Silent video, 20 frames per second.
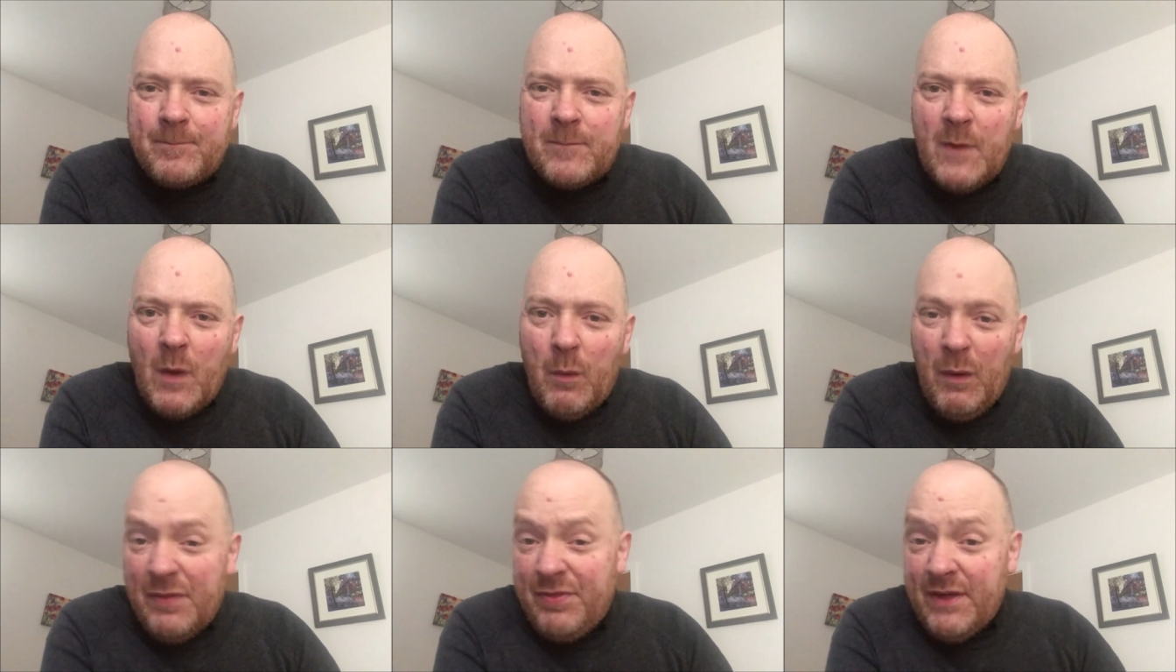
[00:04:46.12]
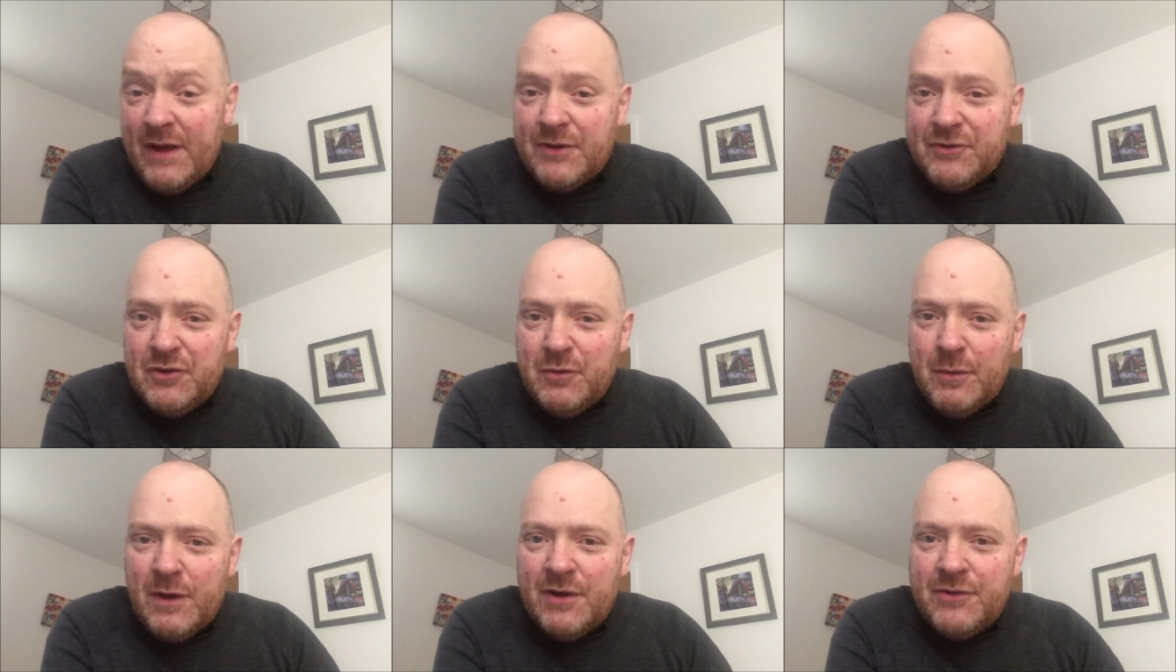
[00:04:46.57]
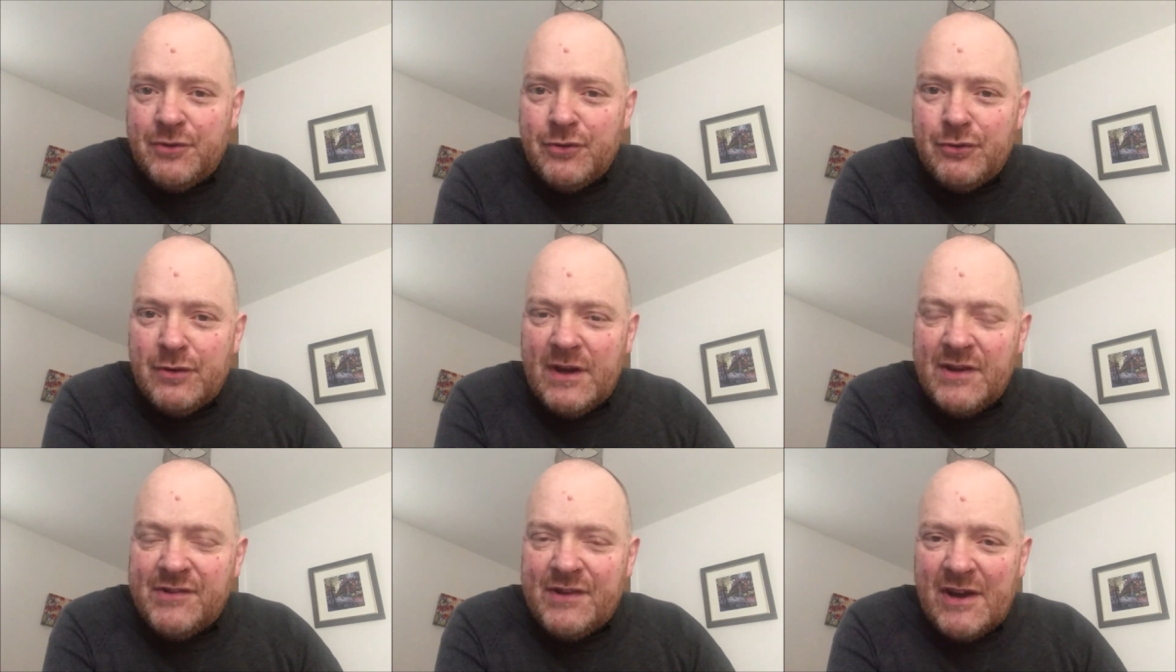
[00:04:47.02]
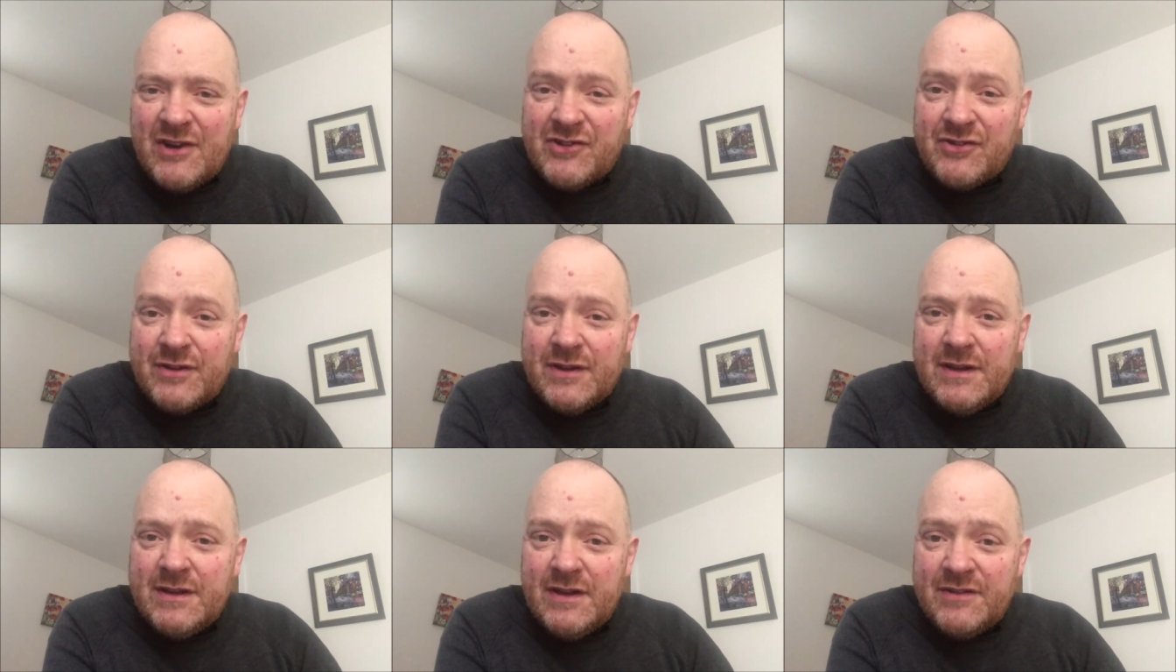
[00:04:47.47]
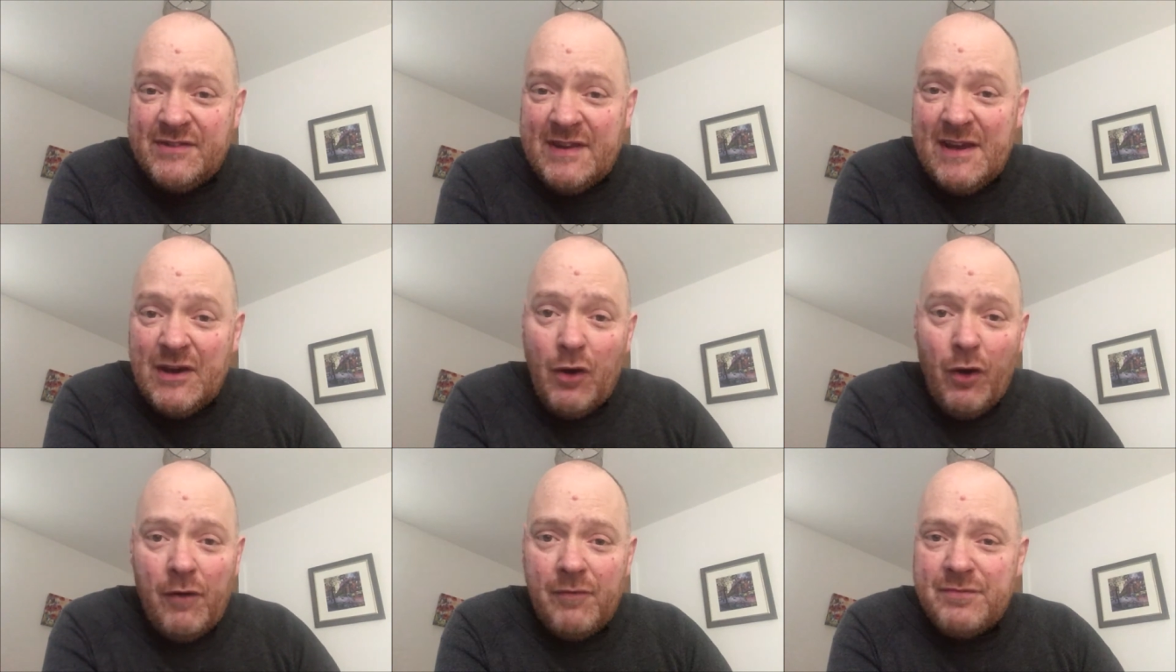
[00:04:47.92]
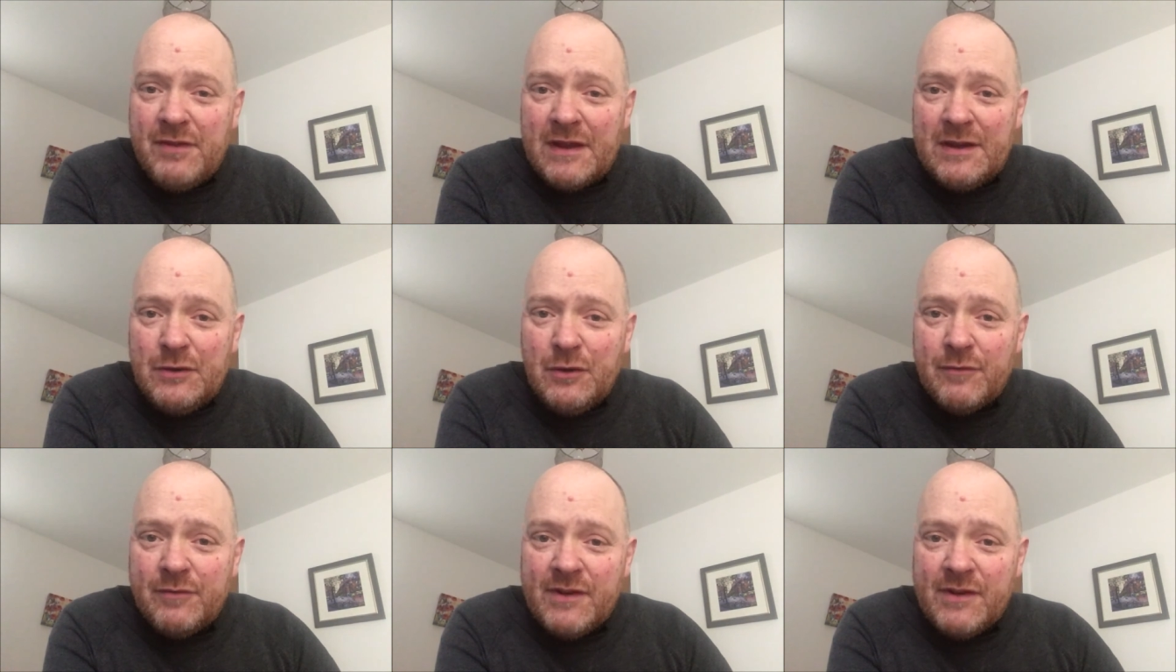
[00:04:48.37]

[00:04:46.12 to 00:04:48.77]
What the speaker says: One thing I do want to do is actually take off the Leo